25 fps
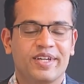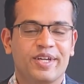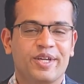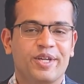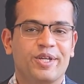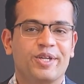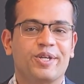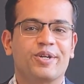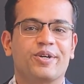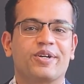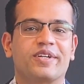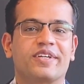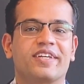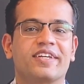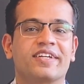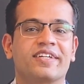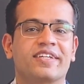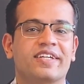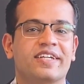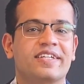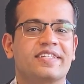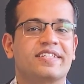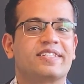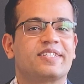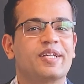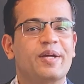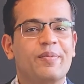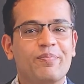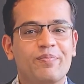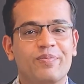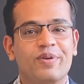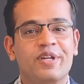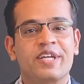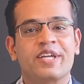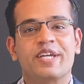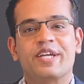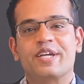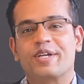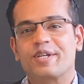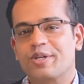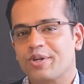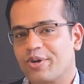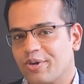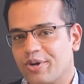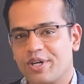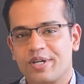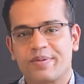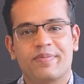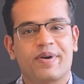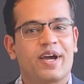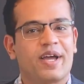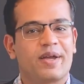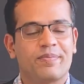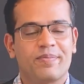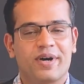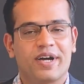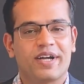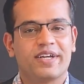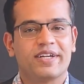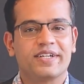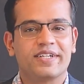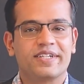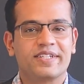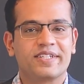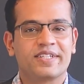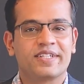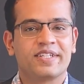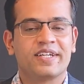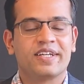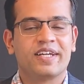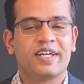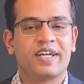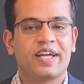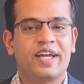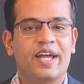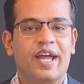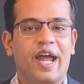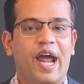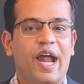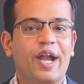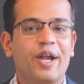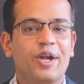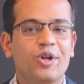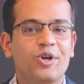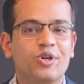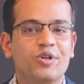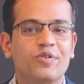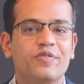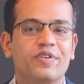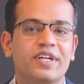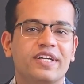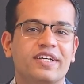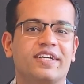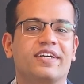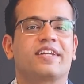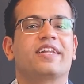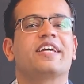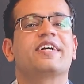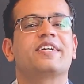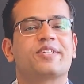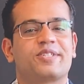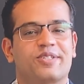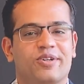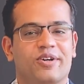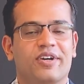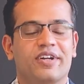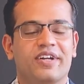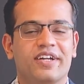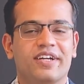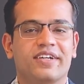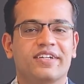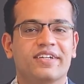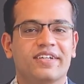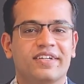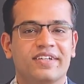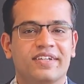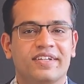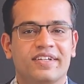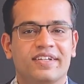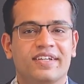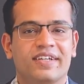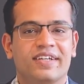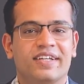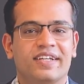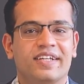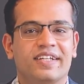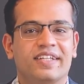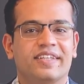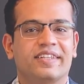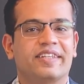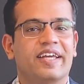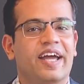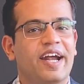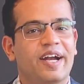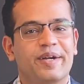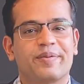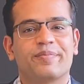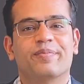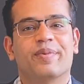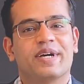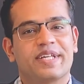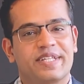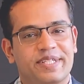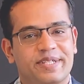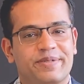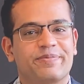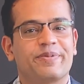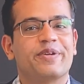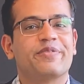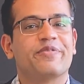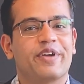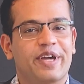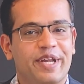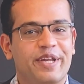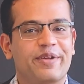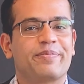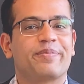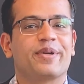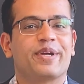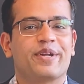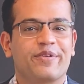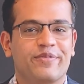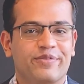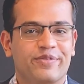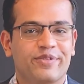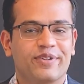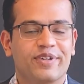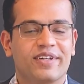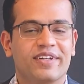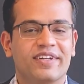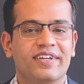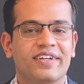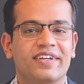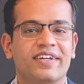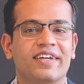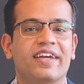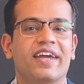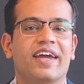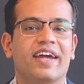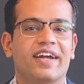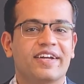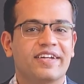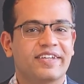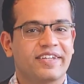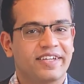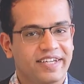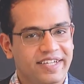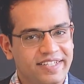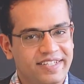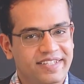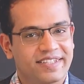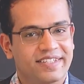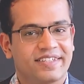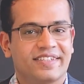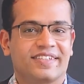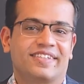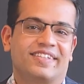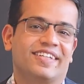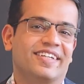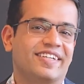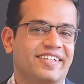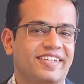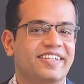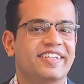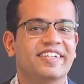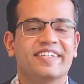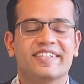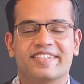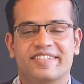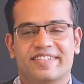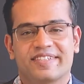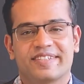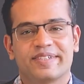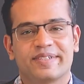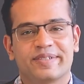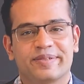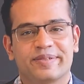Your gig is simply ignored by buyers and no one clicks on it. That must be very painful. And yes, it is.